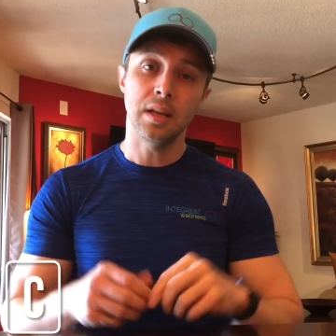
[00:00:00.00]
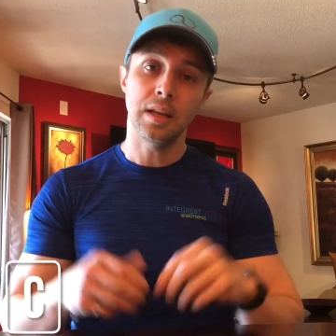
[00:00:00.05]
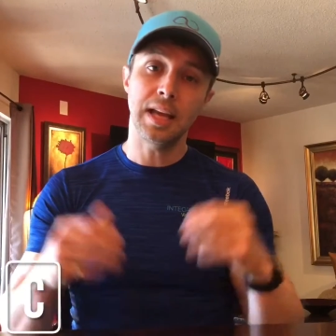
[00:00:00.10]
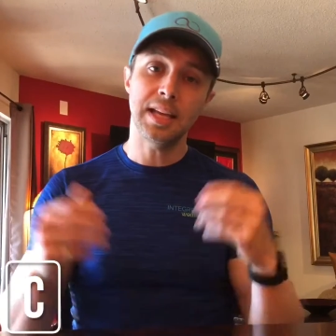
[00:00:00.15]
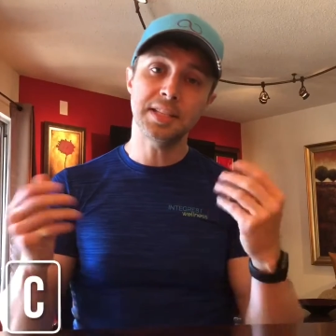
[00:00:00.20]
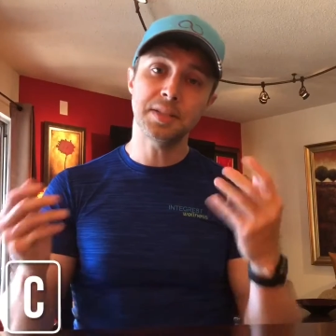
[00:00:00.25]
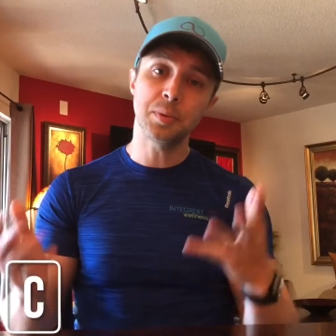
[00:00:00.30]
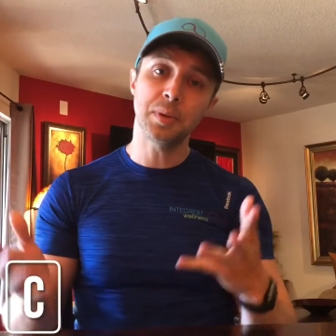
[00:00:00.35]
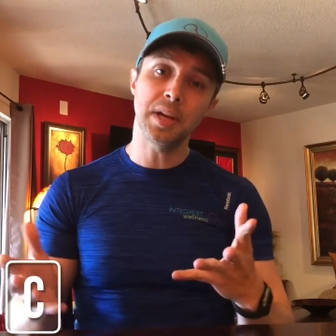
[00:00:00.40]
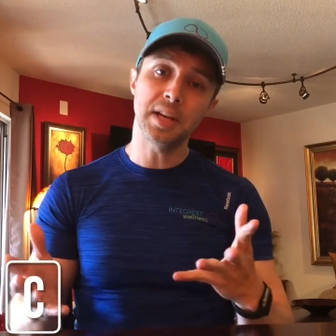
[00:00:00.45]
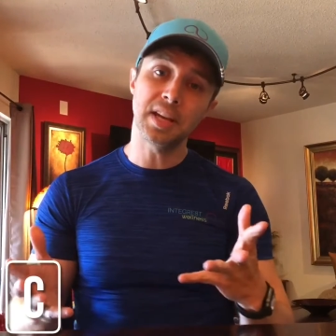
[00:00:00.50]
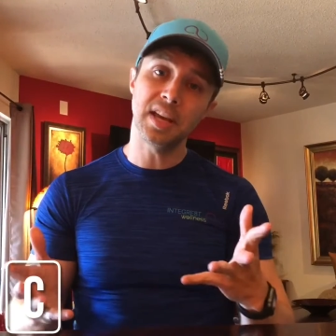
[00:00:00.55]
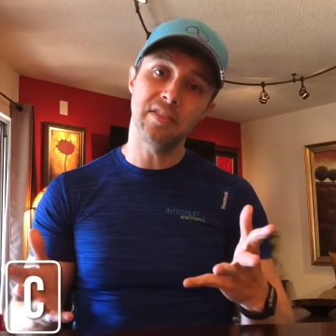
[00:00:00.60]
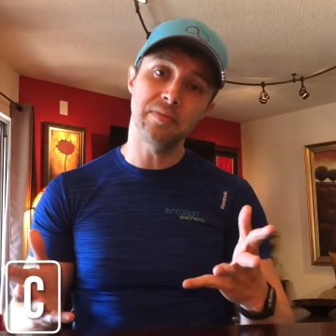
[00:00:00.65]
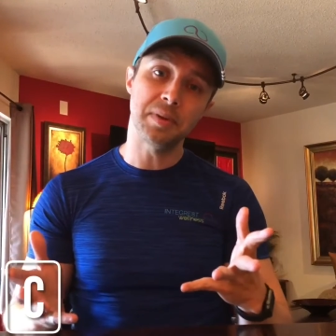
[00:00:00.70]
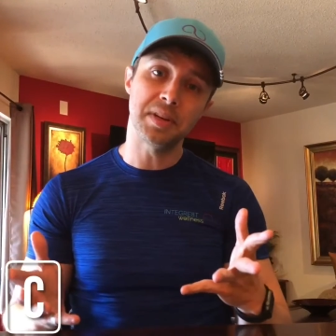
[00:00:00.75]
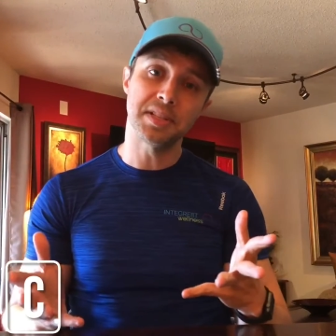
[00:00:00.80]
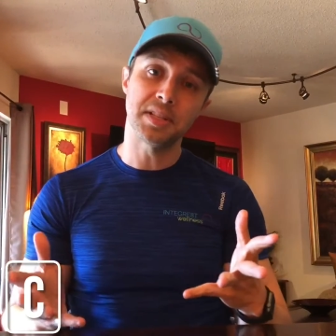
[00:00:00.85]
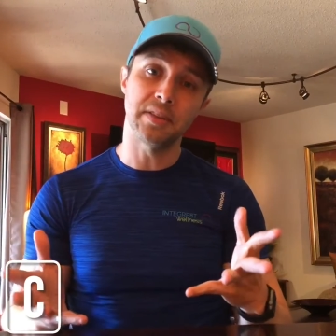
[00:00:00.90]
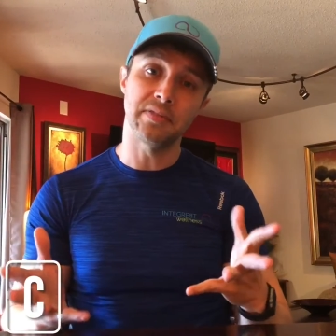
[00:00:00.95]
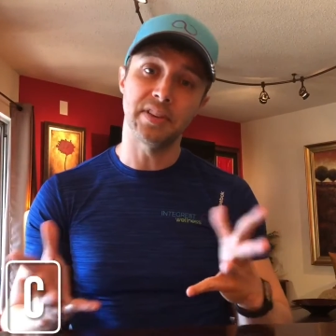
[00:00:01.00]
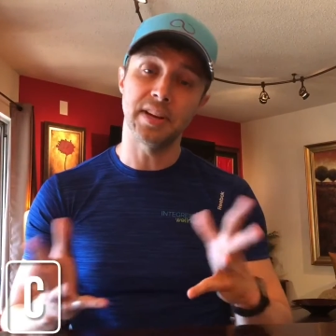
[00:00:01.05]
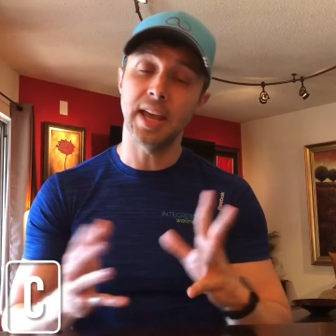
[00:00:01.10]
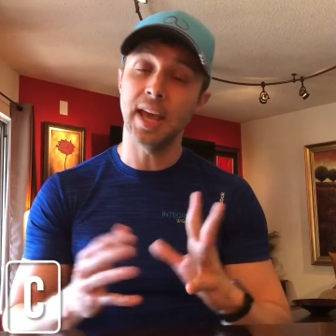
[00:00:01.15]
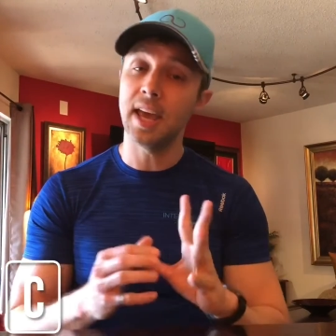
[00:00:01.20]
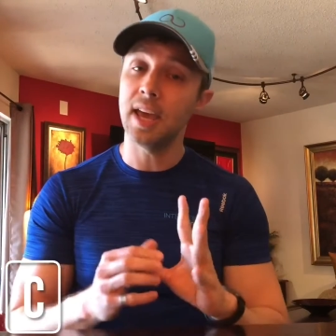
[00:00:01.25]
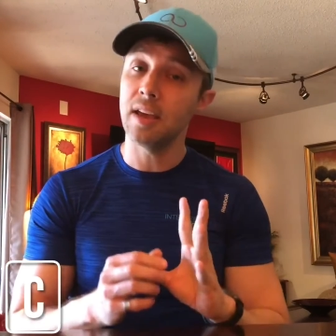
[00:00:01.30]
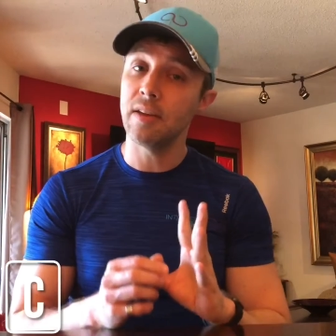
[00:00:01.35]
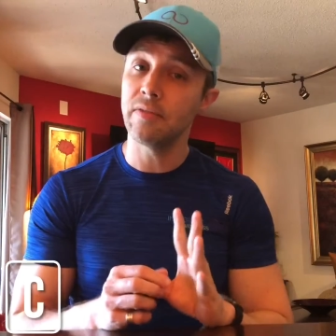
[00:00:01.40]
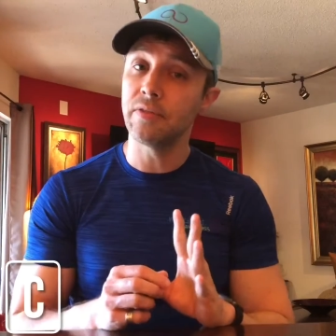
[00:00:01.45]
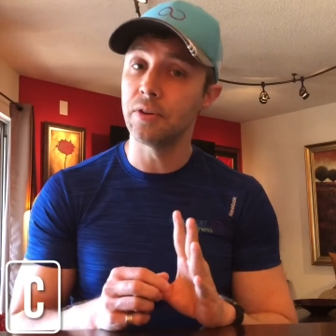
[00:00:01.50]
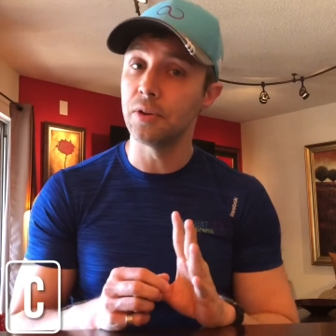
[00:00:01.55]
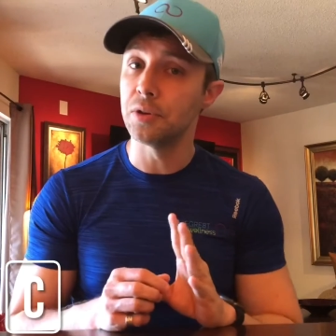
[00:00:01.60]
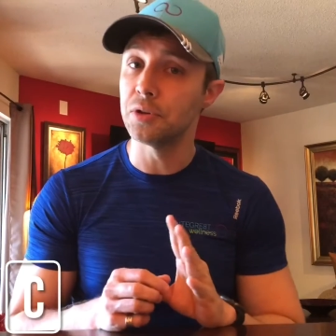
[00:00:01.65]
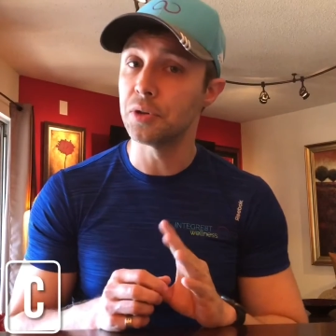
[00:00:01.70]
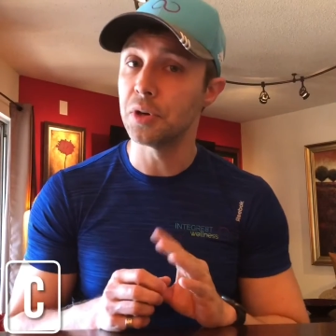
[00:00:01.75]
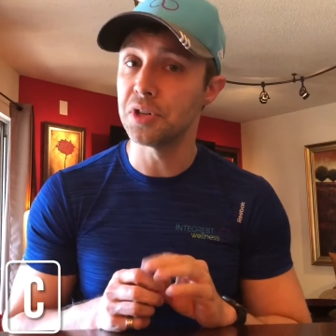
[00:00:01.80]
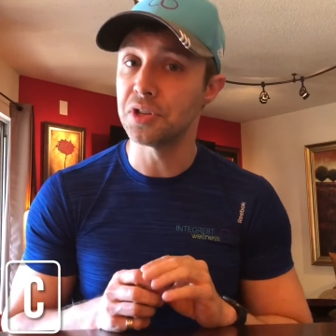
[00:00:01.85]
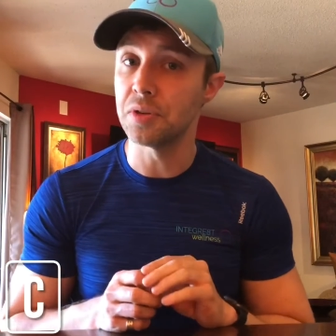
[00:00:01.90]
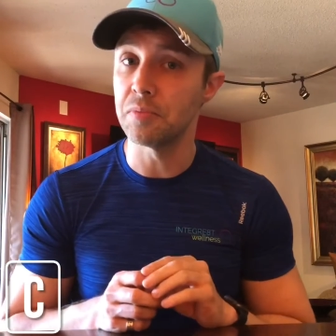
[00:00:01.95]
Last week I gave myself an A for
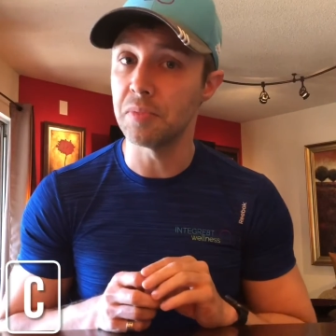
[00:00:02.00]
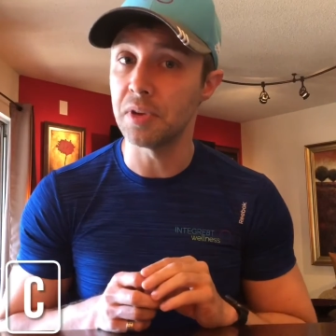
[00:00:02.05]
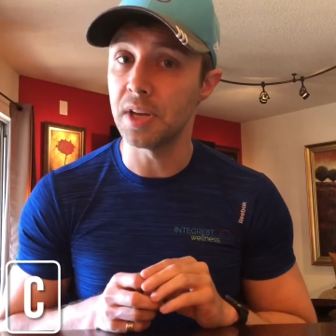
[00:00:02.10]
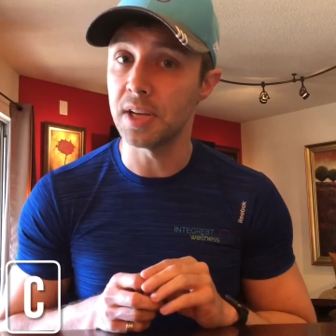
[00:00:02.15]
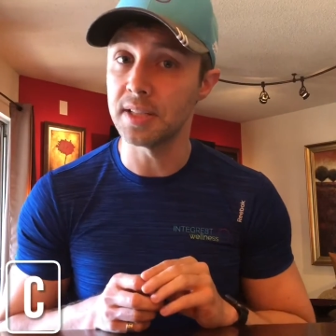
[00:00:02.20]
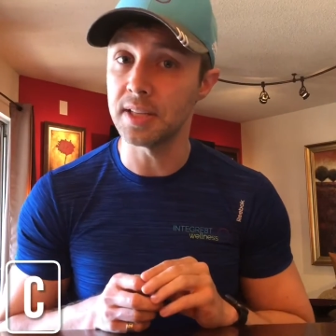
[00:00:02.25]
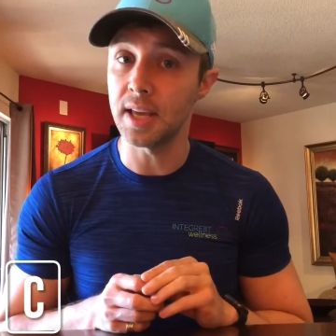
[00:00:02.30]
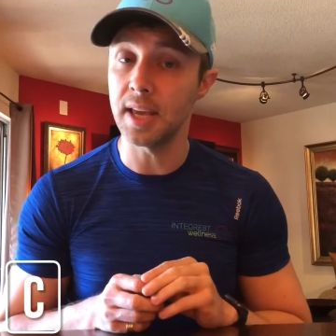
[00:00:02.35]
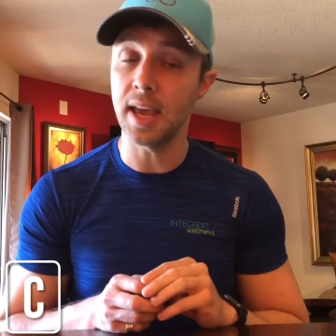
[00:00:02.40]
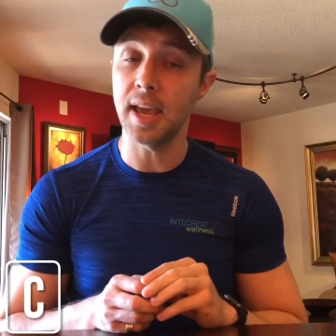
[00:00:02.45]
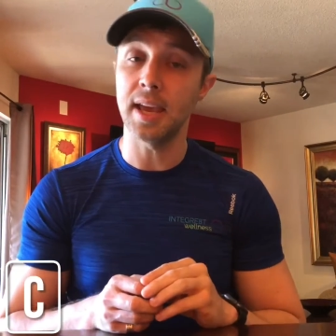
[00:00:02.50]
nutrition because I